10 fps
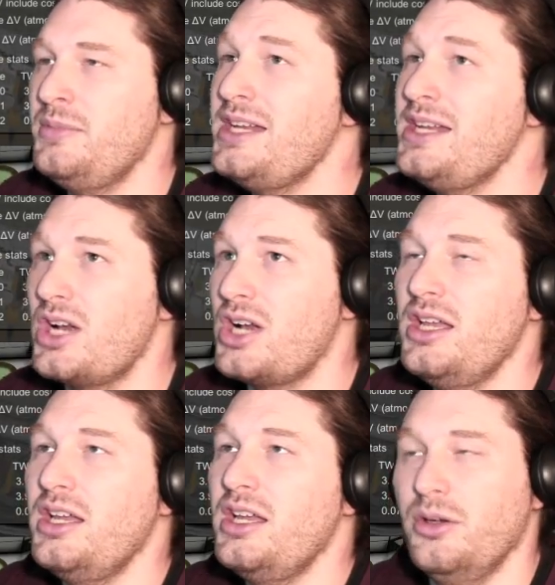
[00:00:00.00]

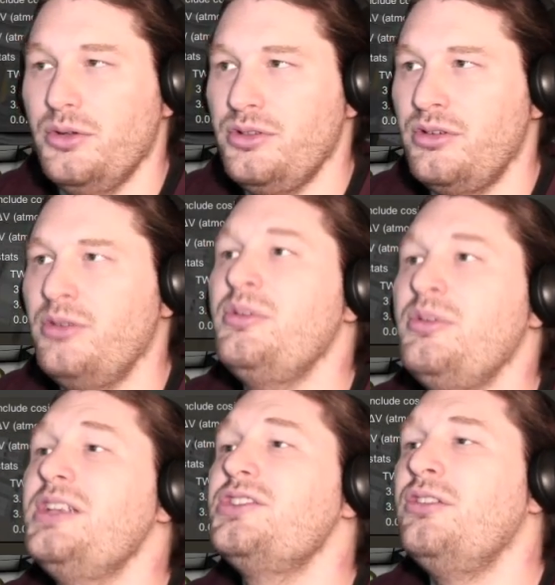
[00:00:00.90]

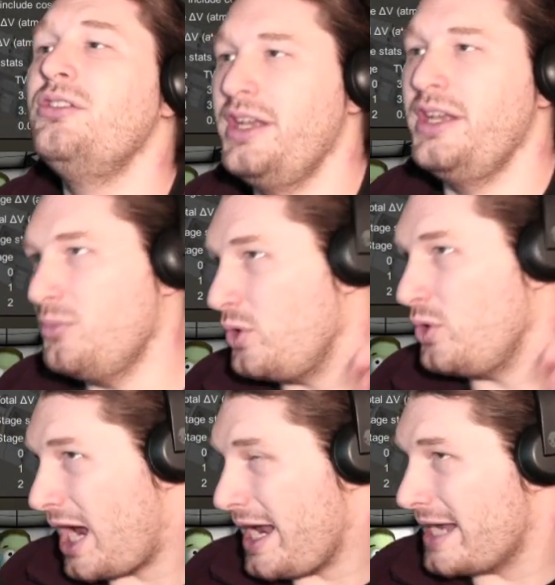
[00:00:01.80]
enriched uranium,
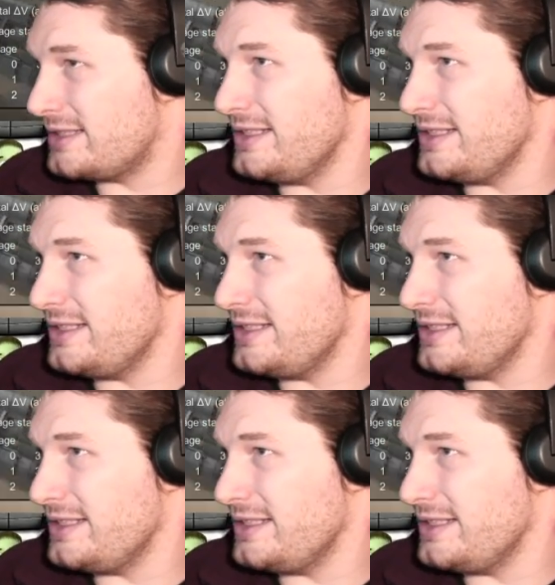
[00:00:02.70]
which I actually